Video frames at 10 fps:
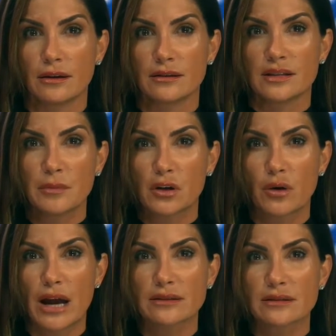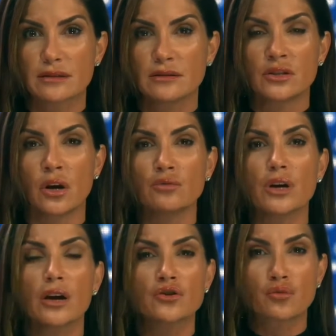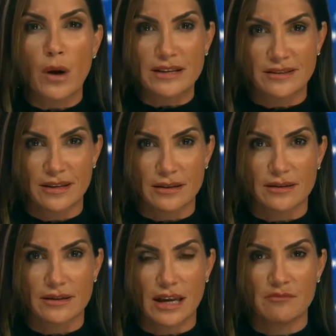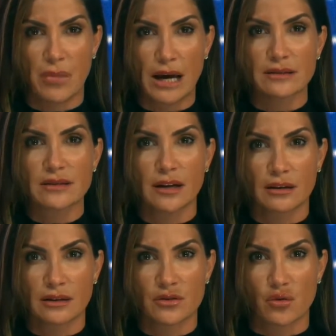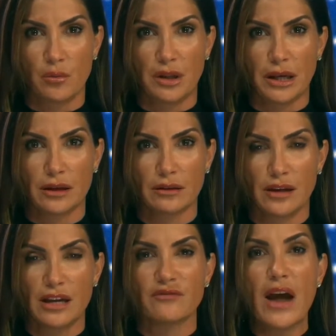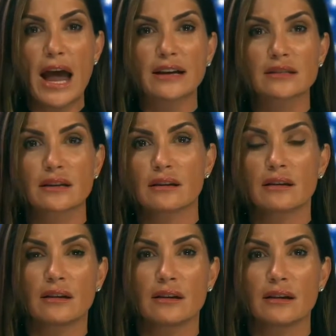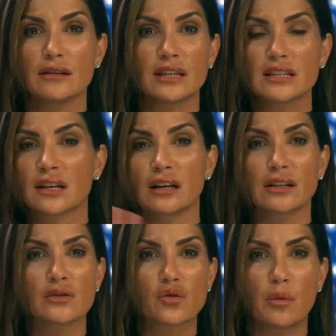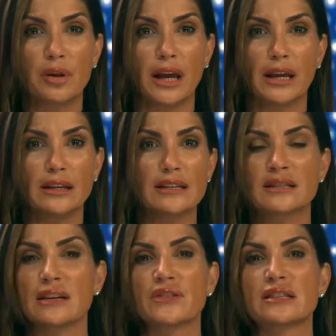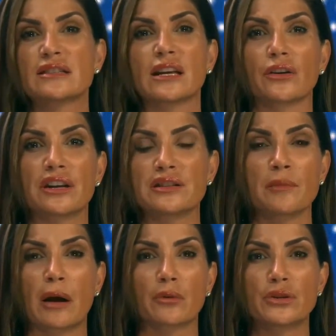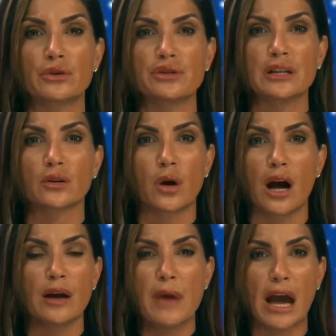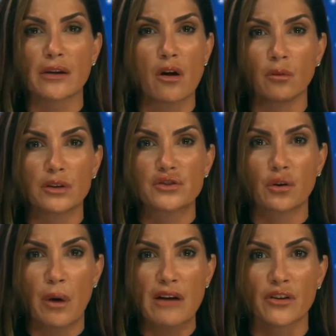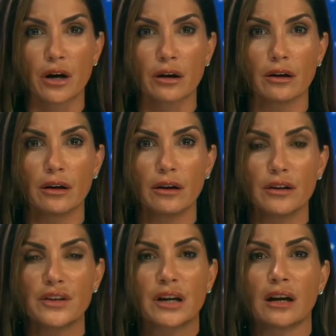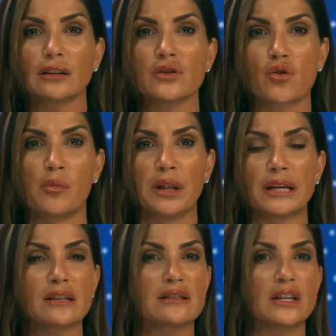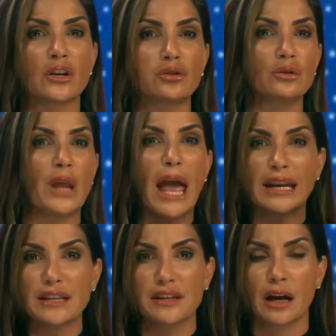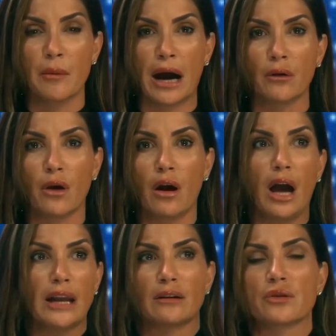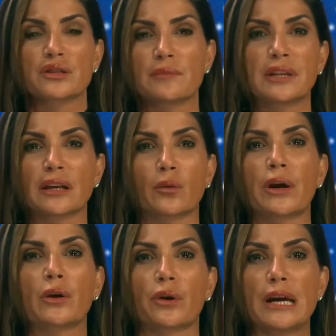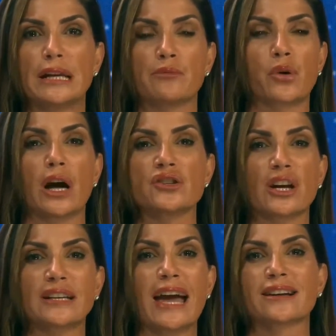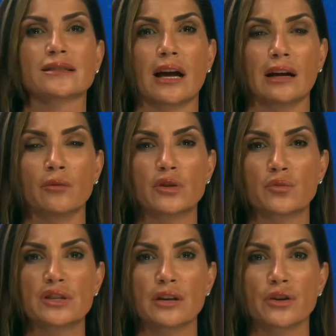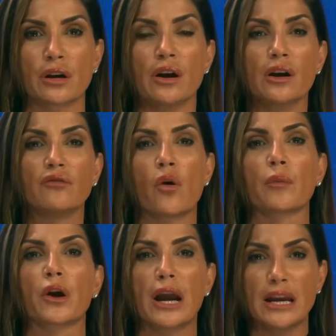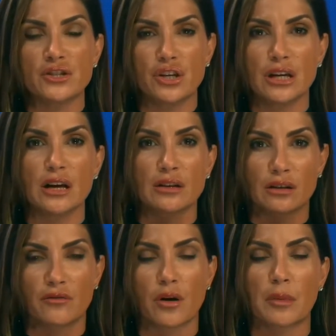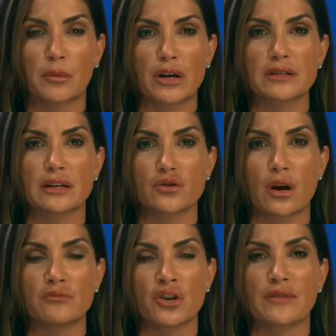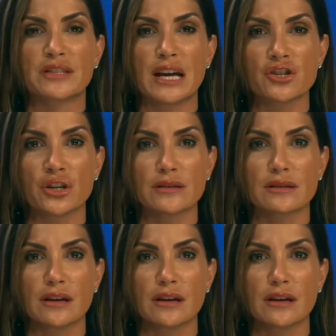Democrats don't address this in Biden's gun control plan. In fact, this gun control plan isn't even serious about reducing crime at all whatsoever. The gun control plan doesn't include anything about I don't know, something like recreating Project Exile, which was under former AG, under former President Trump, Jeff Sessions.